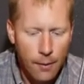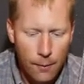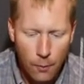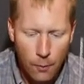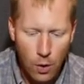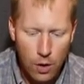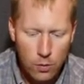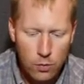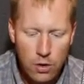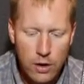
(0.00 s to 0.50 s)

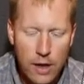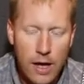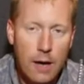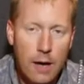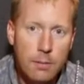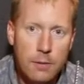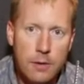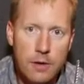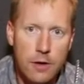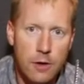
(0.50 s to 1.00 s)
What will
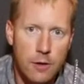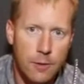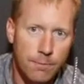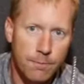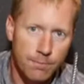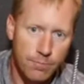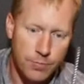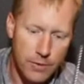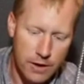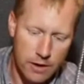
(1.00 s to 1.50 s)
happen though
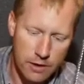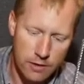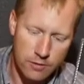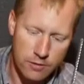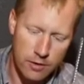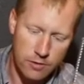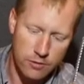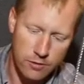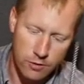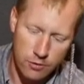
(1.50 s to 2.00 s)
is
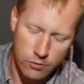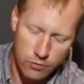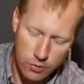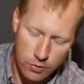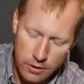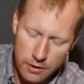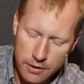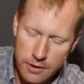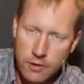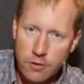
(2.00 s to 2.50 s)
as you're
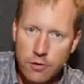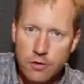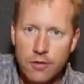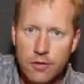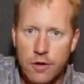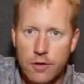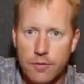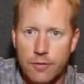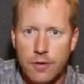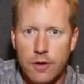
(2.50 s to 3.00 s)
drilling, you'll
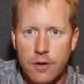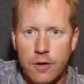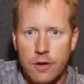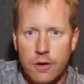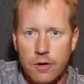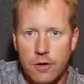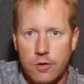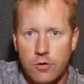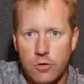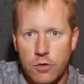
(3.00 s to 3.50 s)
start feeling
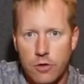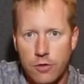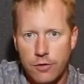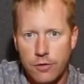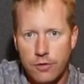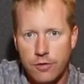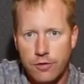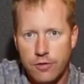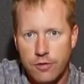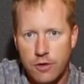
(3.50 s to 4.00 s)
the drill
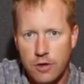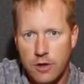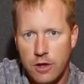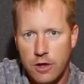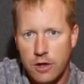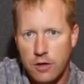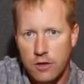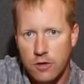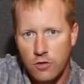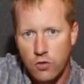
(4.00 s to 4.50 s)

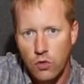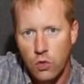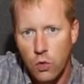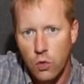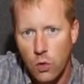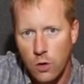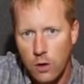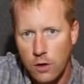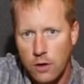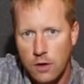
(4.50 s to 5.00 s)
starting to
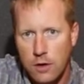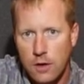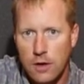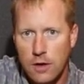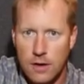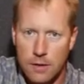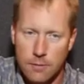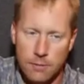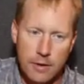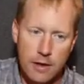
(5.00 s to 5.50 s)
torque
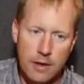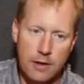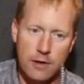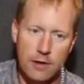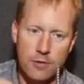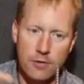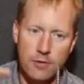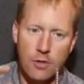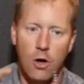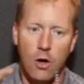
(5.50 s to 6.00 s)

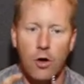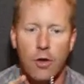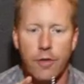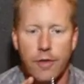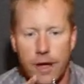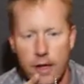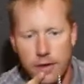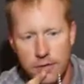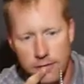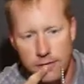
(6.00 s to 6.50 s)
because all
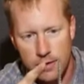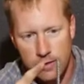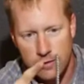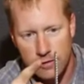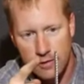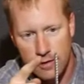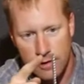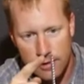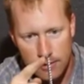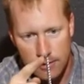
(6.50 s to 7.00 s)
that
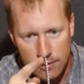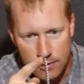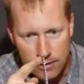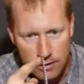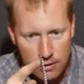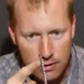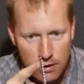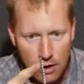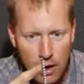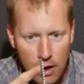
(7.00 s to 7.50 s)
dust is
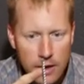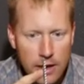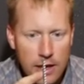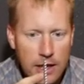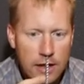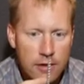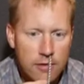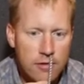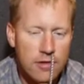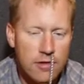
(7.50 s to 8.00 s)

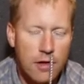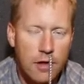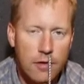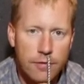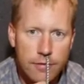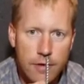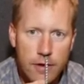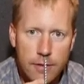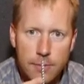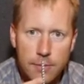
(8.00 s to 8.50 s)
locking
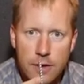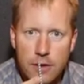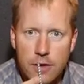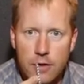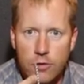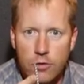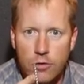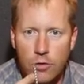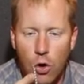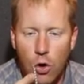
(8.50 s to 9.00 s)
itself up in
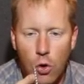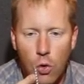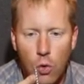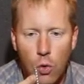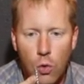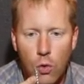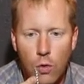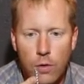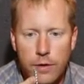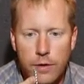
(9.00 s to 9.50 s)
the
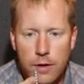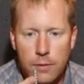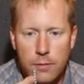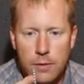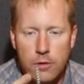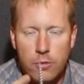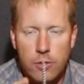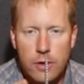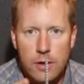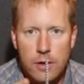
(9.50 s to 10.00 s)
hole in
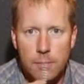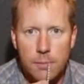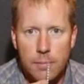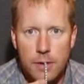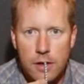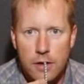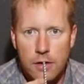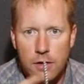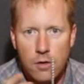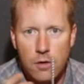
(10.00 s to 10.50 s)
between the
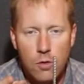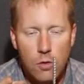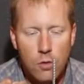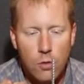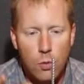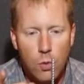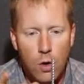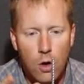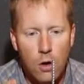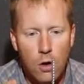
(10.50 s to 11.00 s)
bit and the
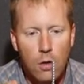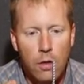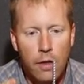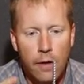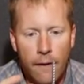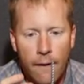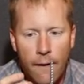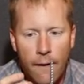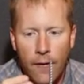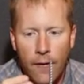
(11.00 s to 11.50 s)
hole wall,
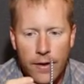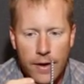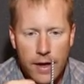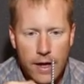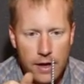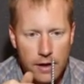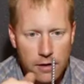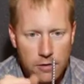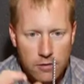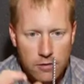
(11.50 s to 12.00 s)

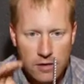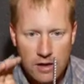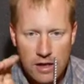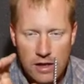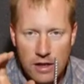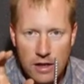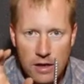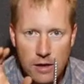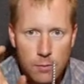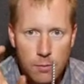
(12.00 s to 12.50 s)
and it's
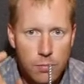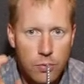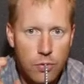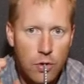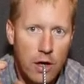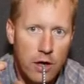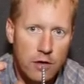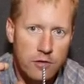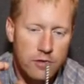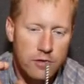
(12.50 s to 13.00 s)
getting
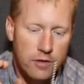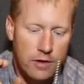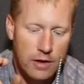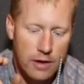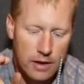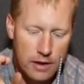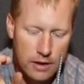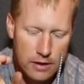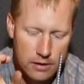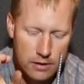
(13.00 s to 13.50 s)
compressed,
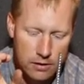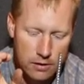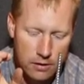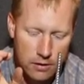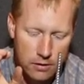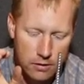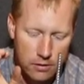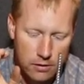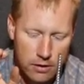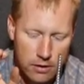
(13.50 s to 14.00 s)
and
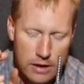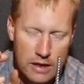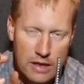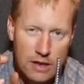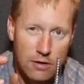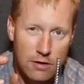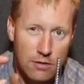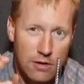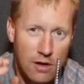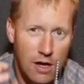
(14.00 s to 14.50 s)
you're getting
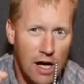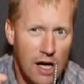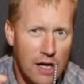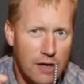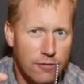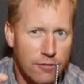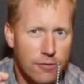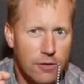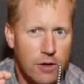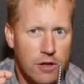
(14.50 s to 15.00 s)
a lot
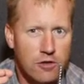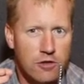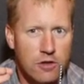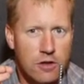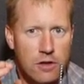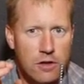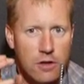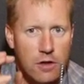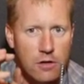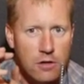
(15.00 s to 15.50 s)
of
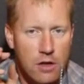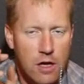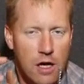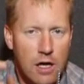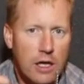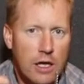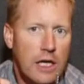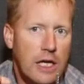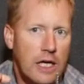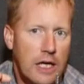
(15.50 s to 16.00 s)
friction, a
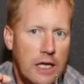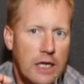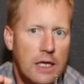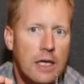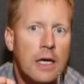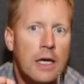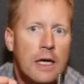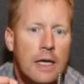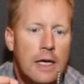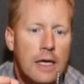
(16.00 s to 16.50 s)
lot of heat,
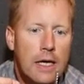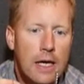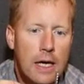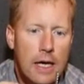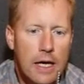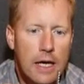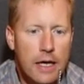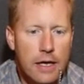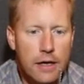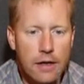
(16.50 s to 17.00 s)

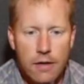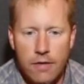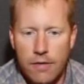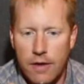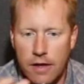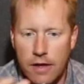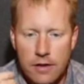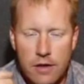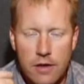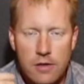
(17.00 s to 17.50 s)
and
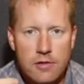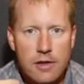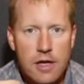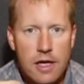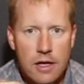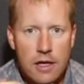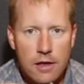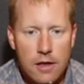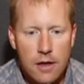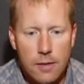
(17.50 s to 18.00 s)
that dust
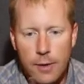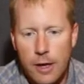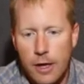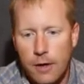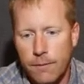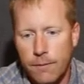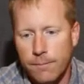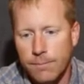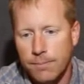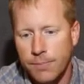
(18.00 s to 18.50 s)
can't come out.